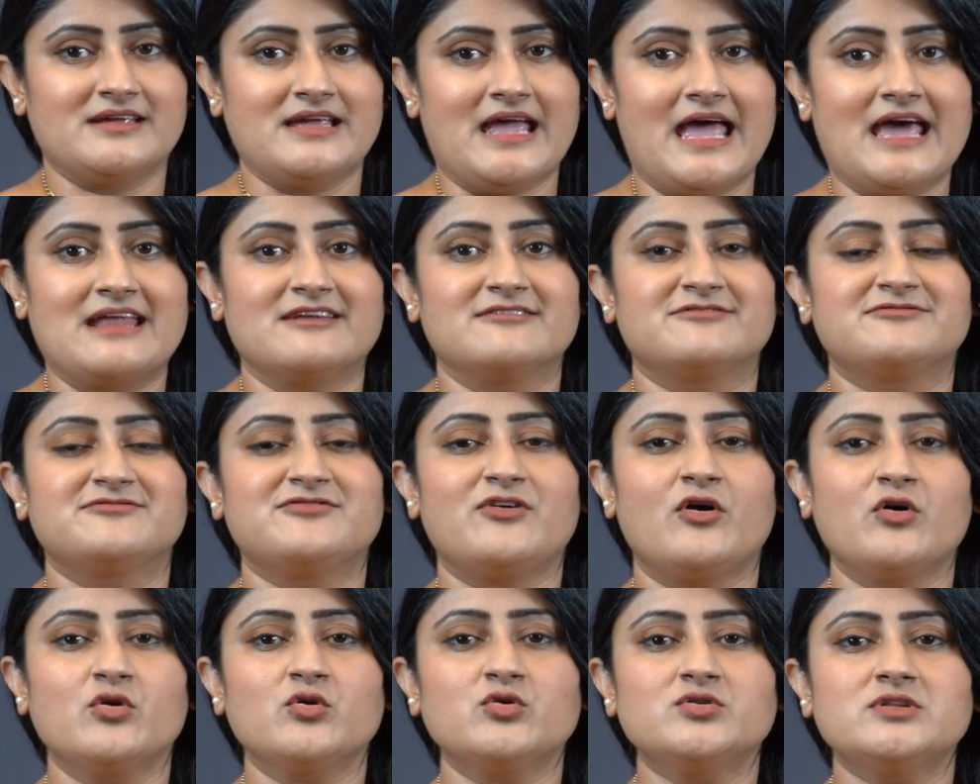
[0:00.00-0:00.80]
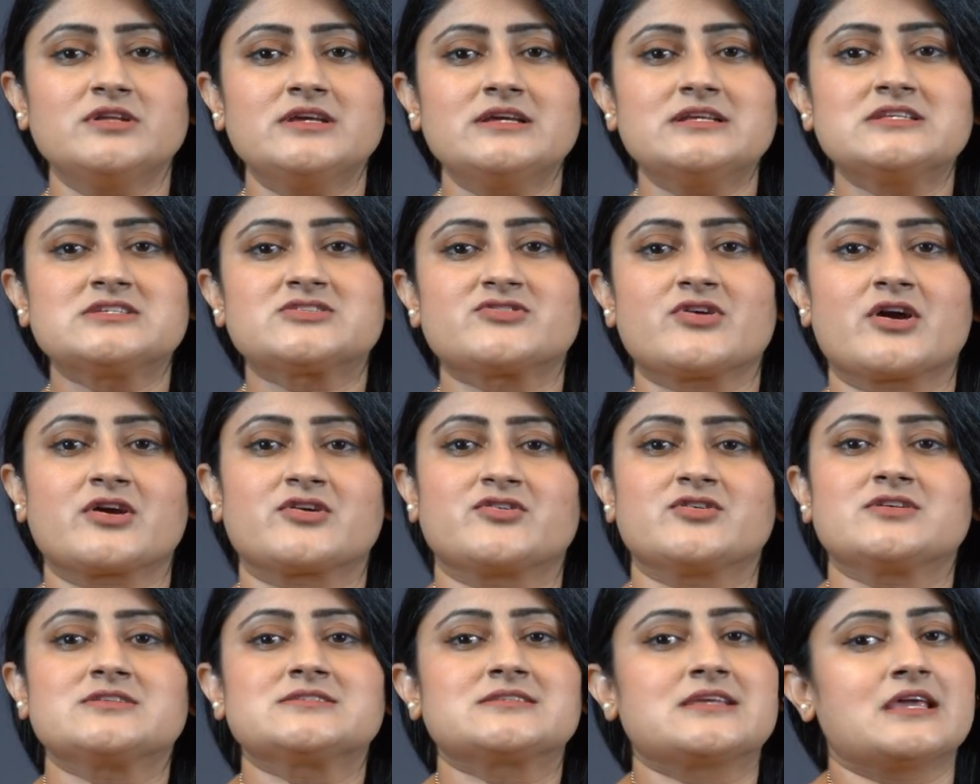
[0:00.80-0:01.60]
and follow the
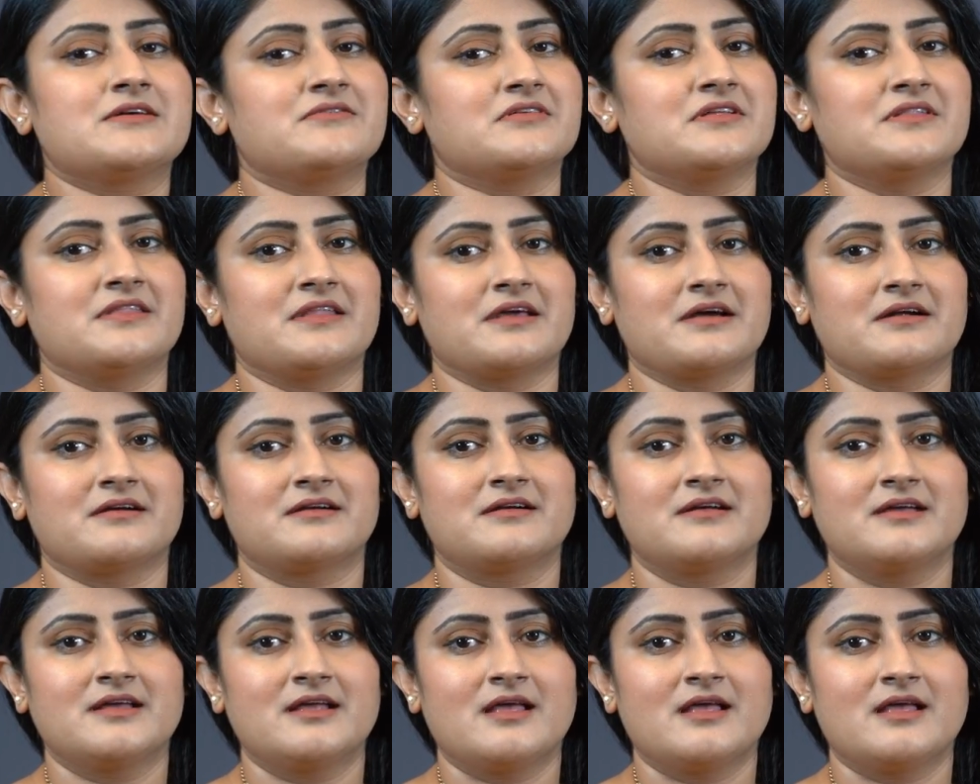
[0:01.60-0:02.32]
instructions given there.